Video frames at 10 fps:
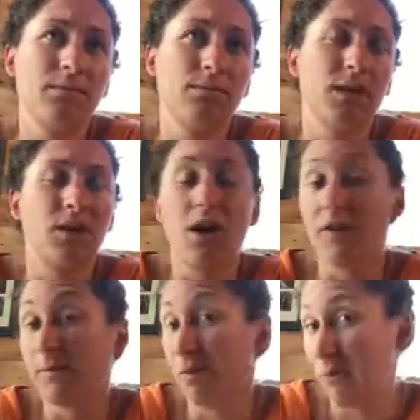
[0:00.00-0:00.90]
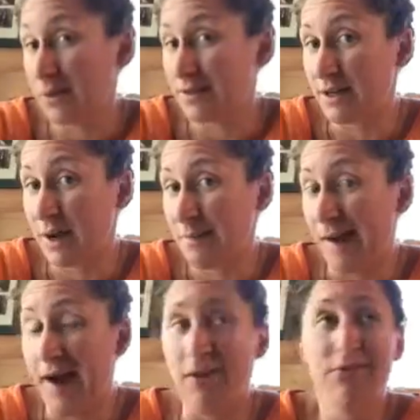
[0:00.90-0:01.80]
we could call them thorns in our
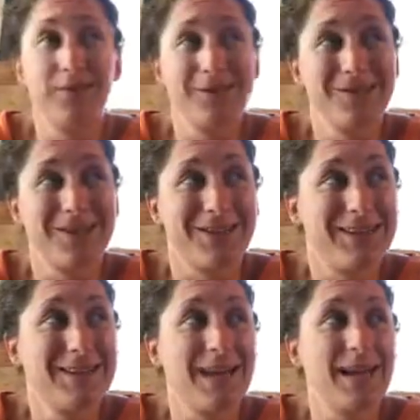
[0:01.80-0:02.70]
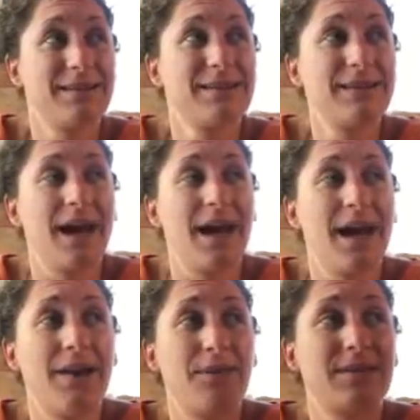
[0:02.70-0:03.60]
path in a certain sense.
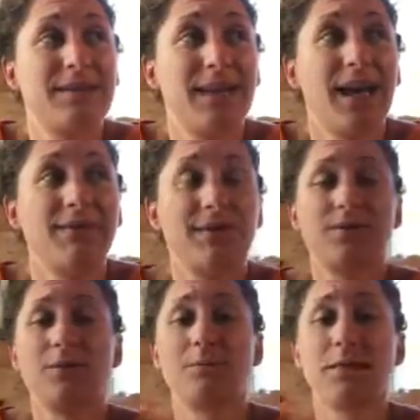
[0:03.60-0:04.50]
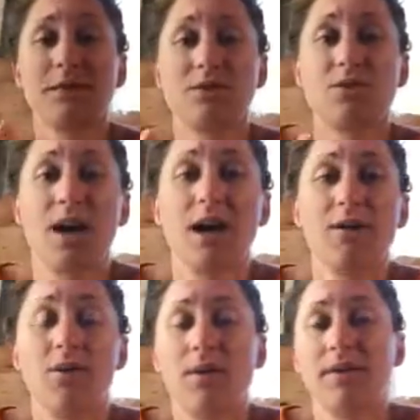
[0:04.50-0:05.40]
We still haven't sold Billy's
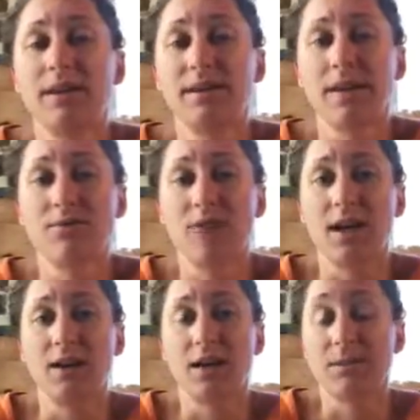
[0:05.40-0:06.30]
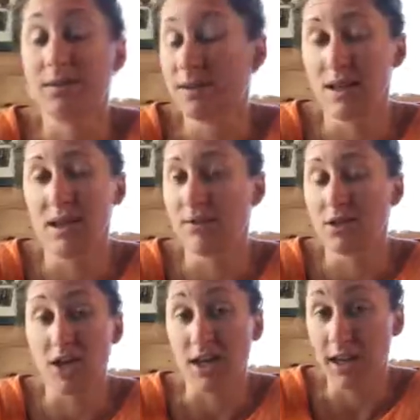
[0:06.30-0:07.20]
truck or the dump trailer, and we still have
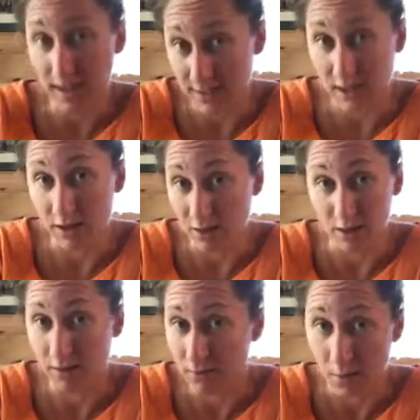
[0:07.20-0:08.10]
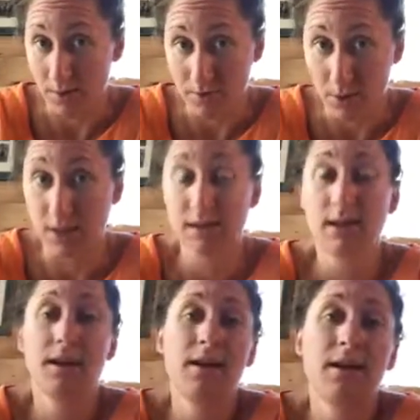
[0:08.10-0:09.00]
a gigantic 34-foot
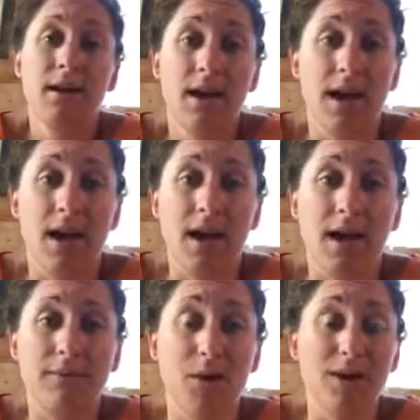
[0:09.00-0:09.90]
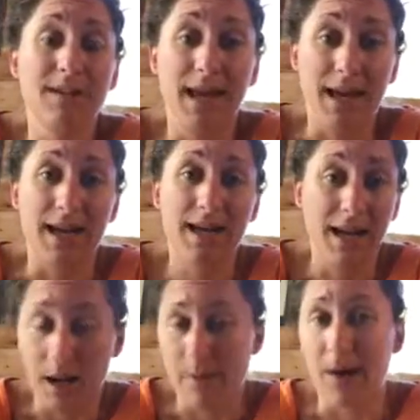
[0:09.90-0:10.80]
Montana
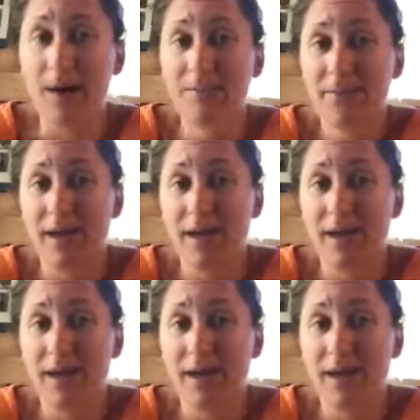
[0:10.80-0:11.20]
camper